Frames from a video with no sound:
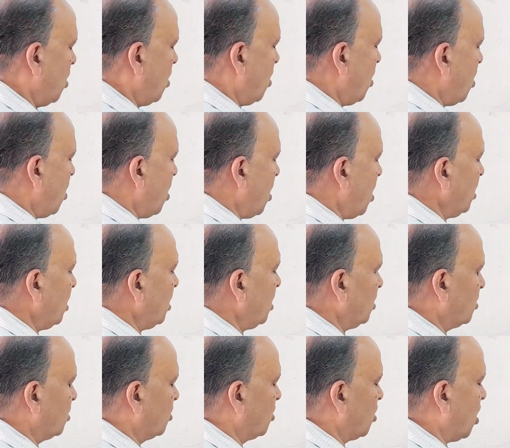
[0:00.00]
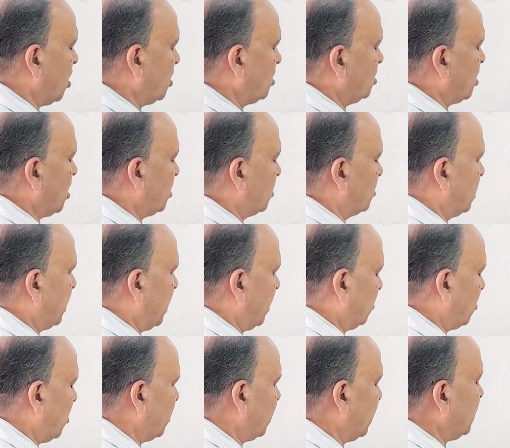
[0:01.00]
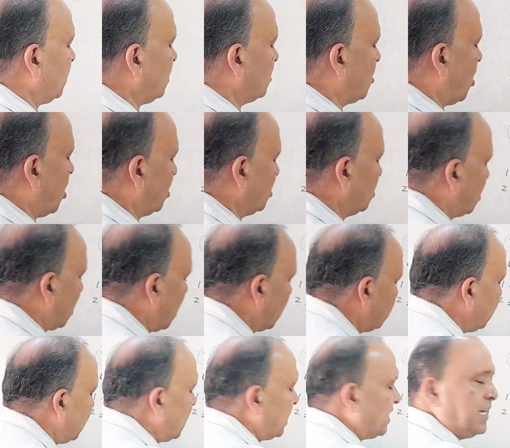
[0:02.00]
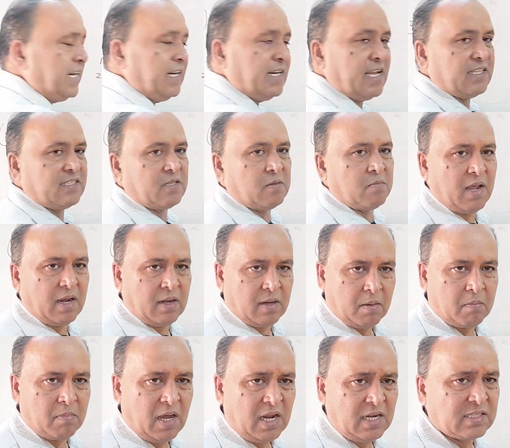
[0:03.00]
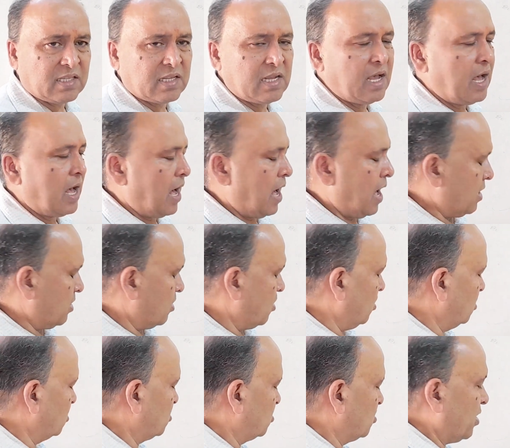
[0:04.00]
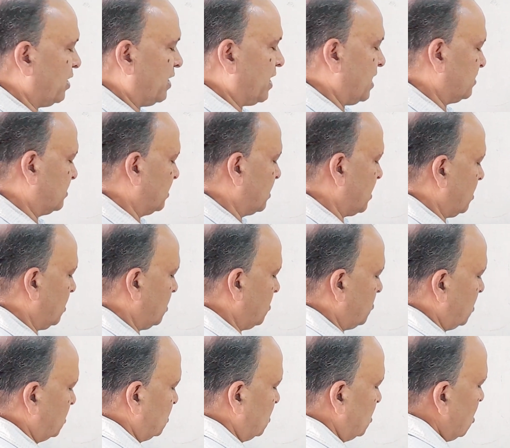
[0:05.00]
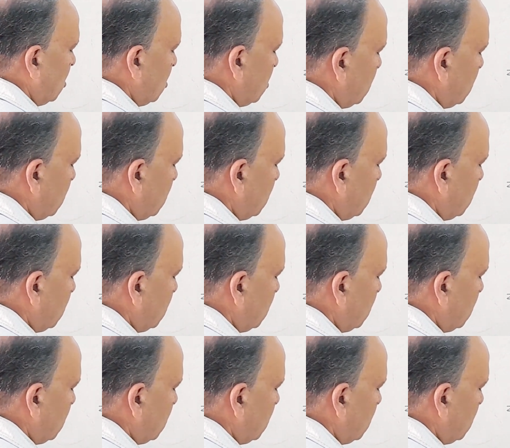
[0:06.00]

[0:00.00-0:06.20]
All recurring non-terminating decimal numbers are also rational numbers.